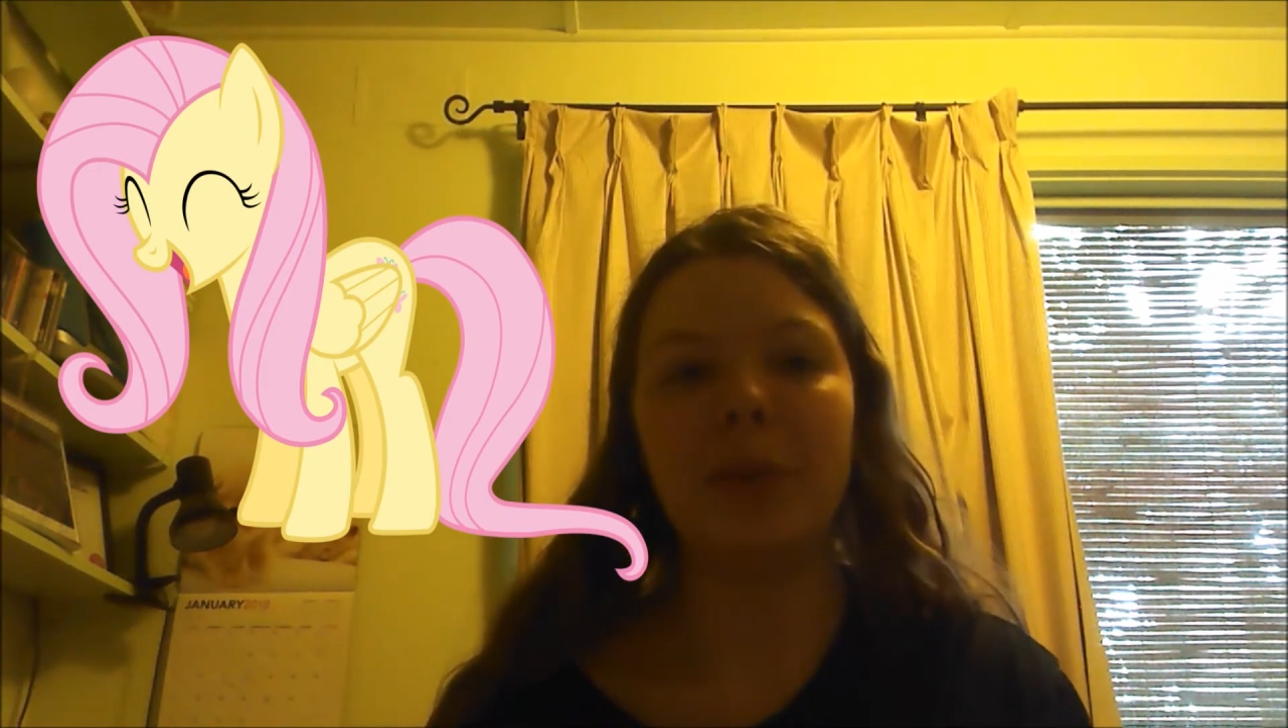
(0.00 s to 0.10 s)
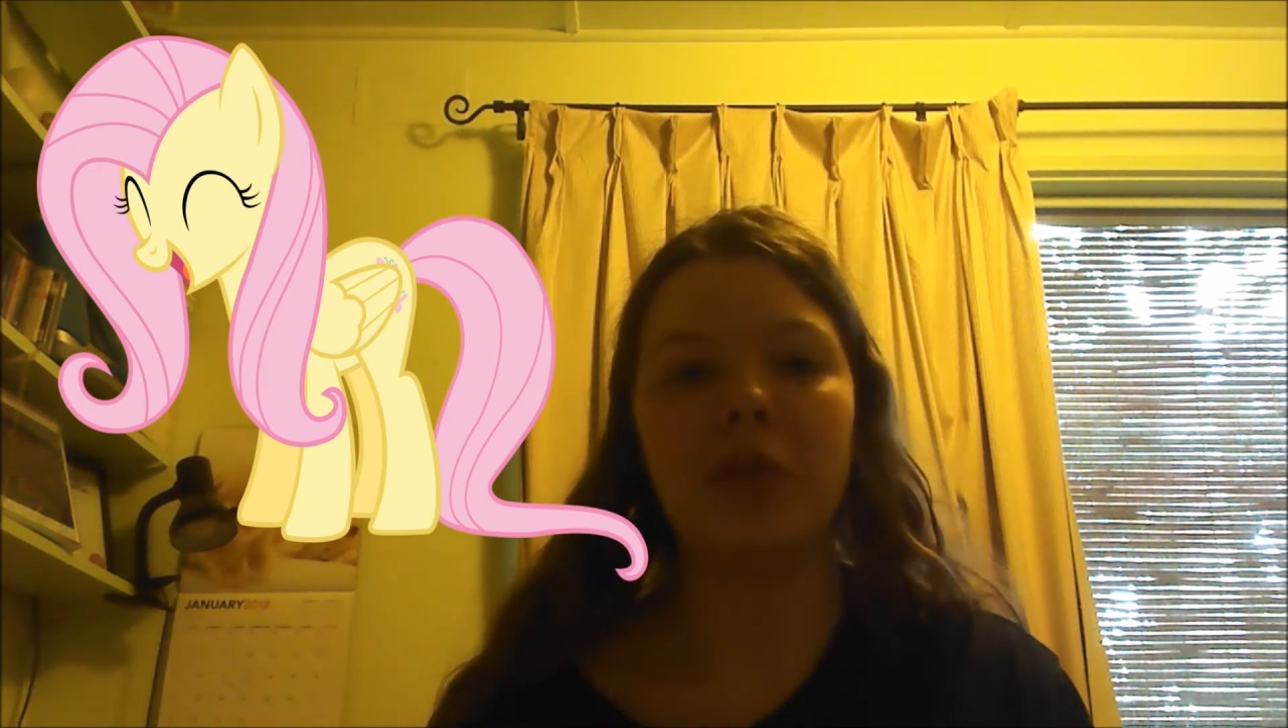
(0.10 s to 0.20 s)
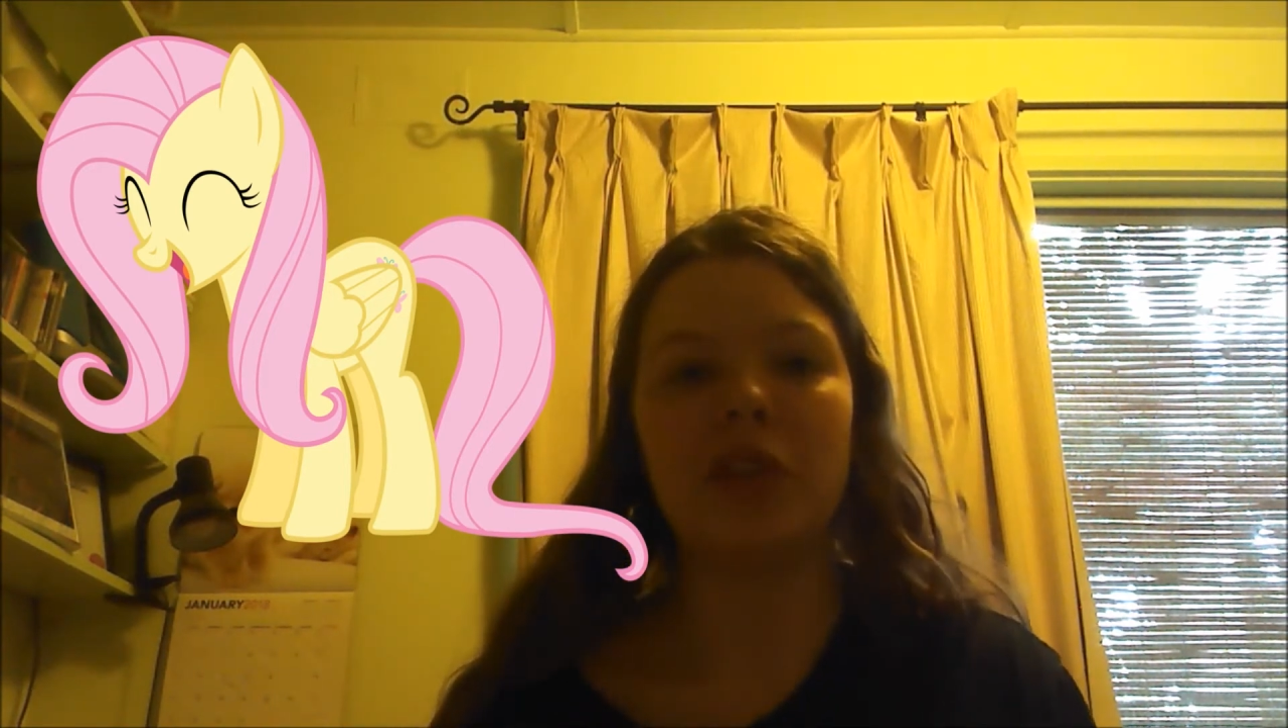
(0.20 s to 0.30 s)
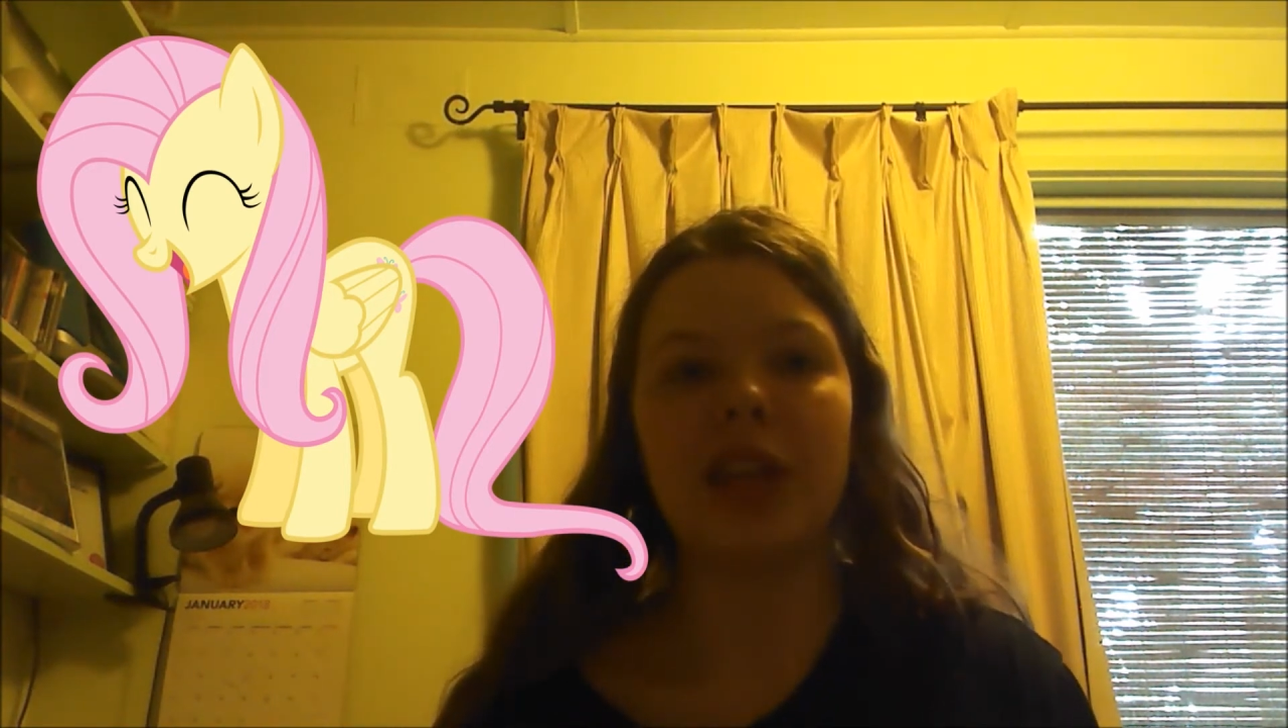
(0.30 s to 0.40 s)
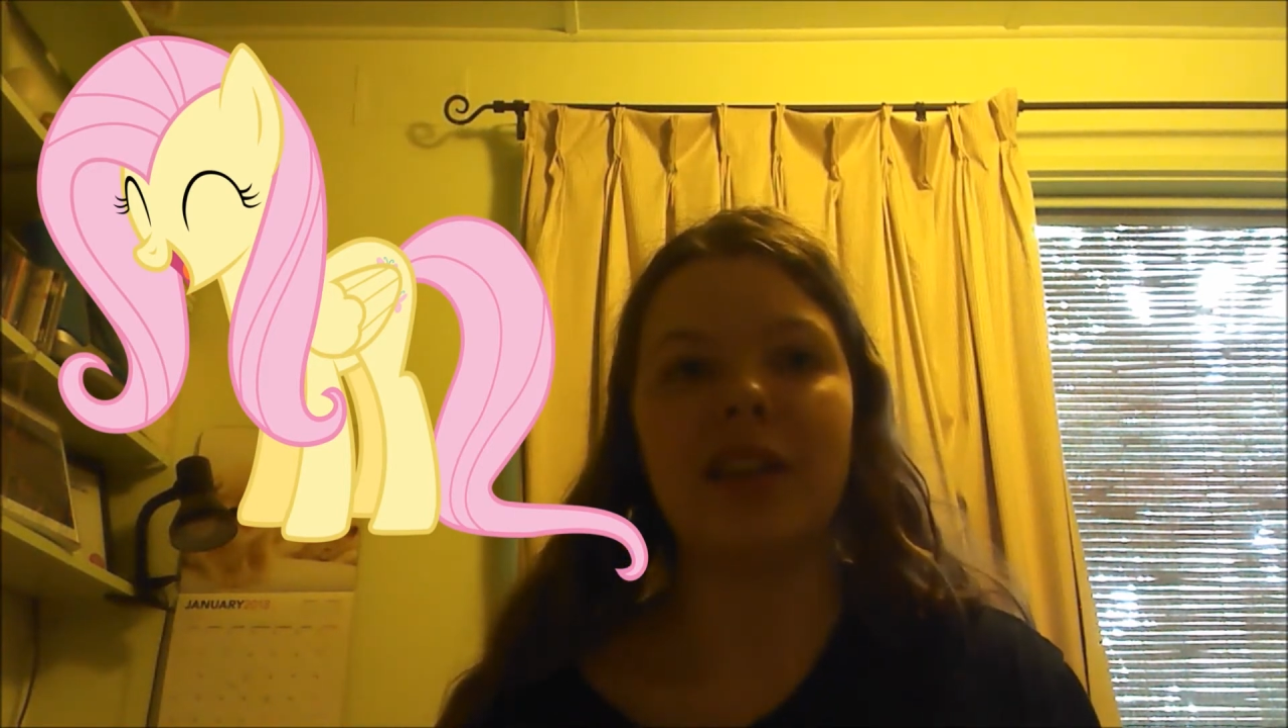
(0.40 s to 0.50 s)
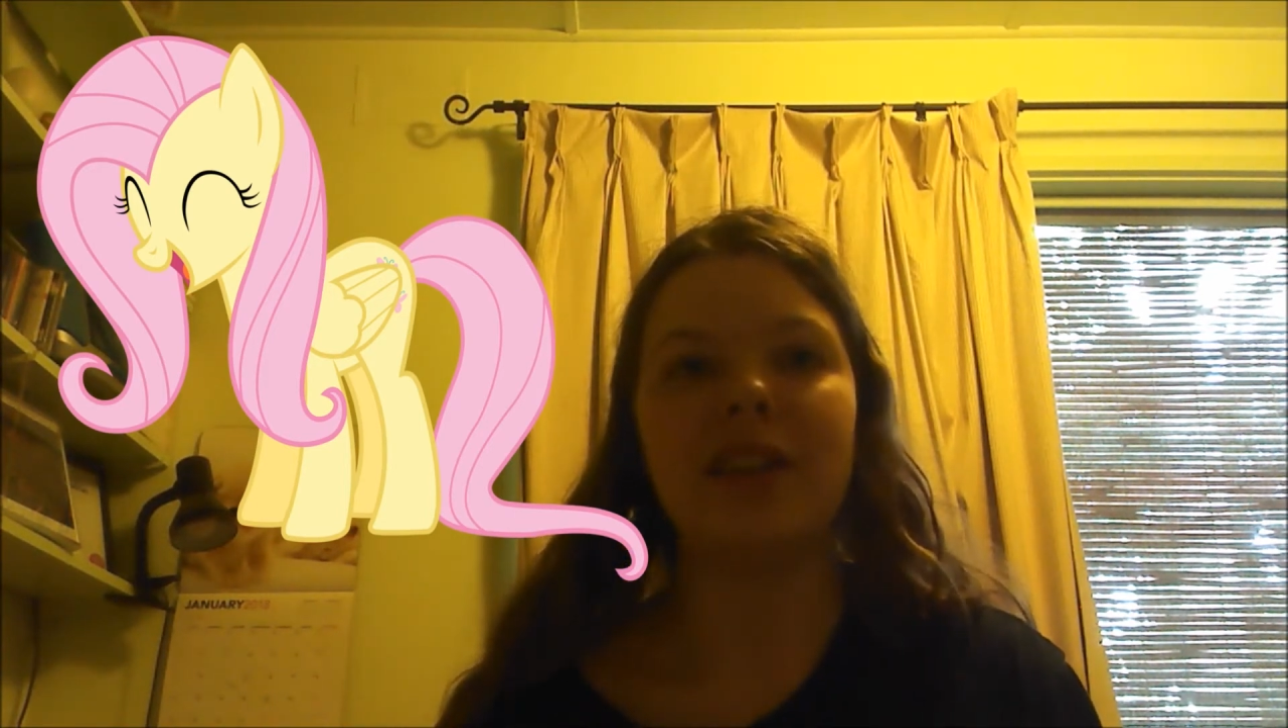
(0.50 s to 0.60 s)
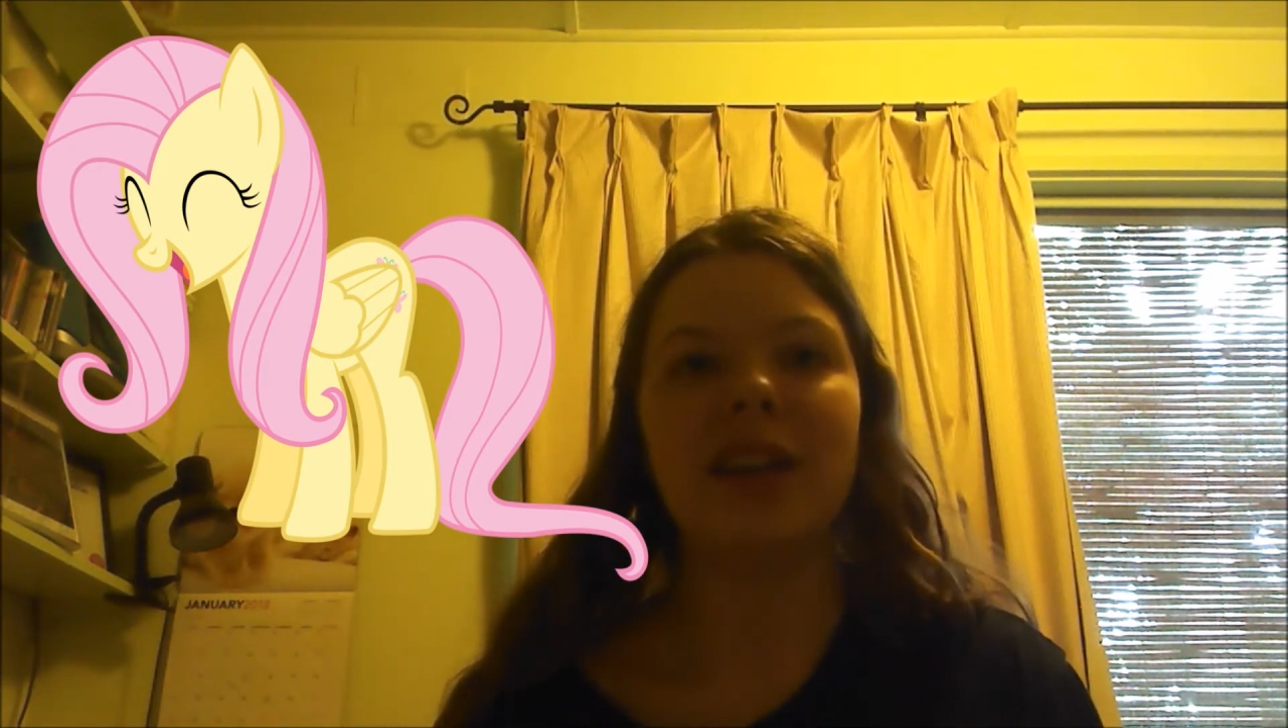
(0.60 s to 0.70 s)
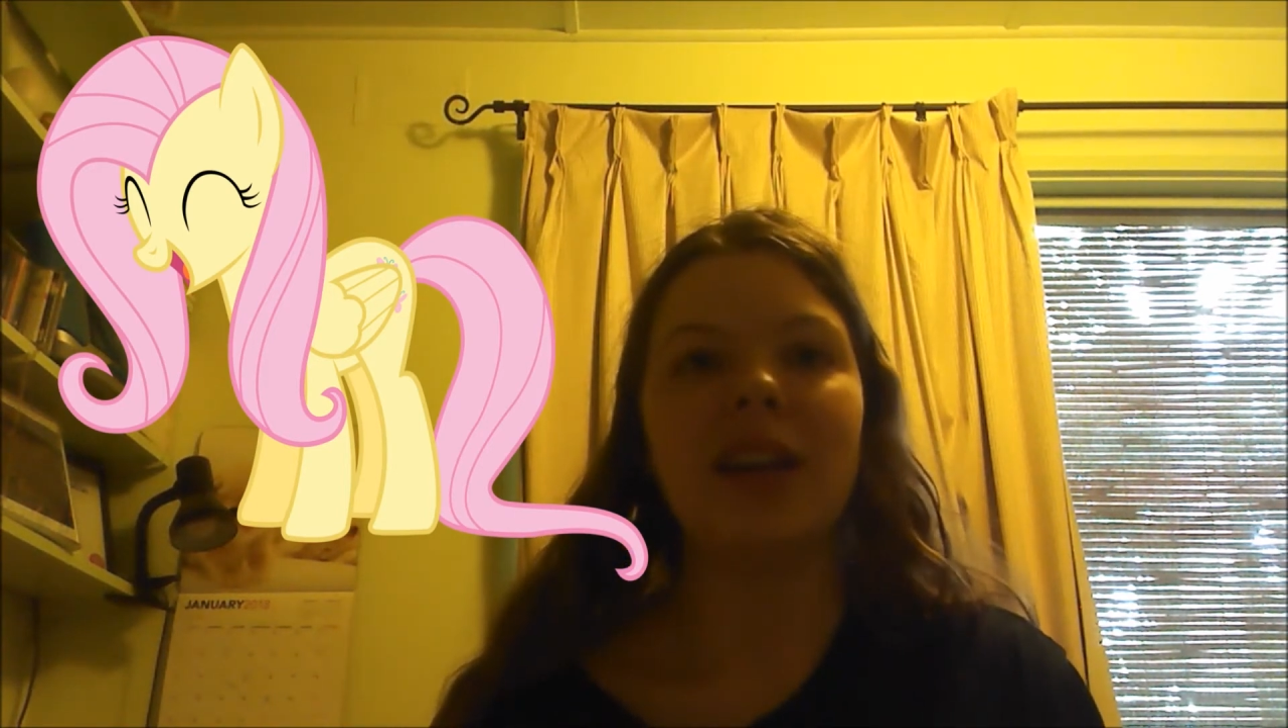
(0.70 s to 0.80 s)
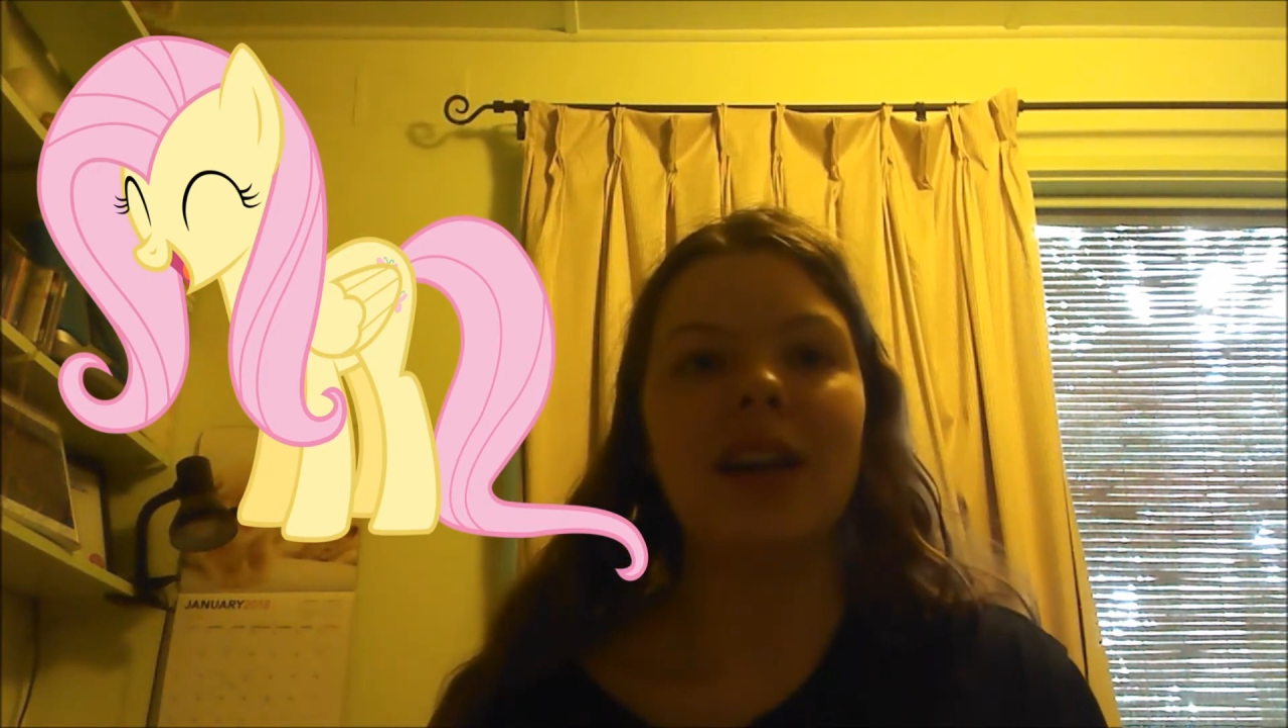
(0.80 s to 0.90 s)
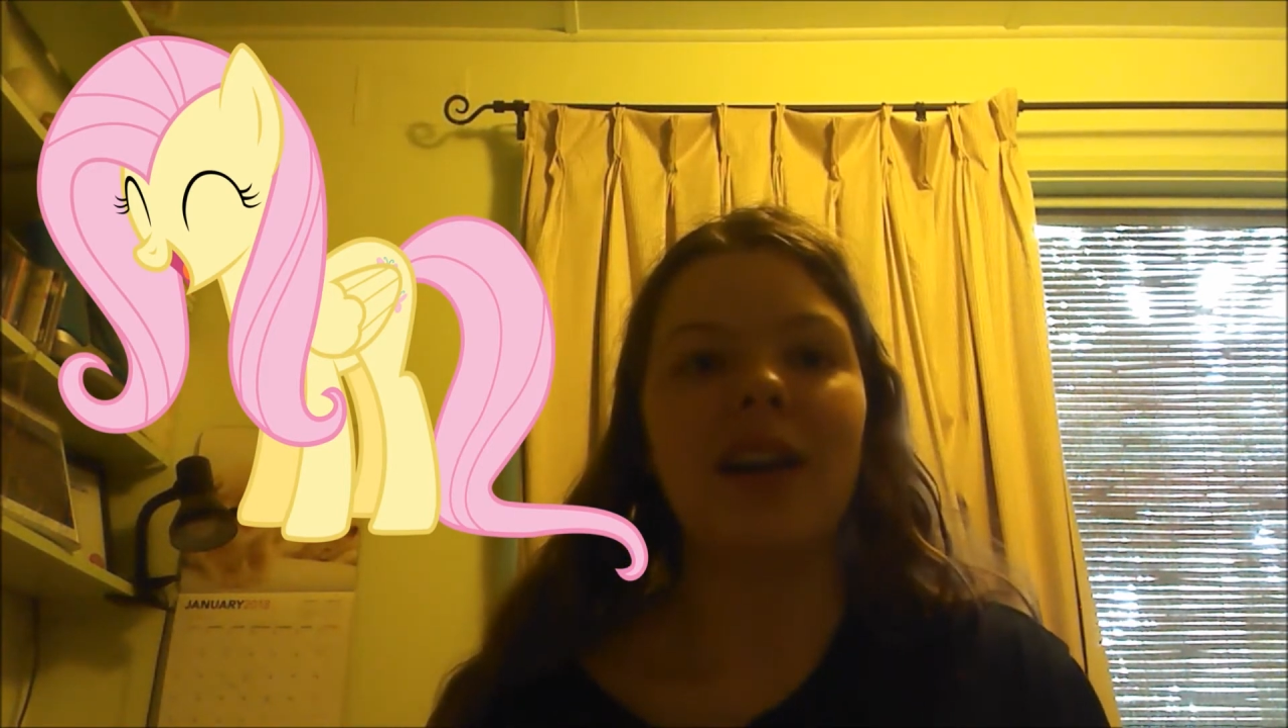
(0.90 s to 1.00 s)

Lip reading: bushland.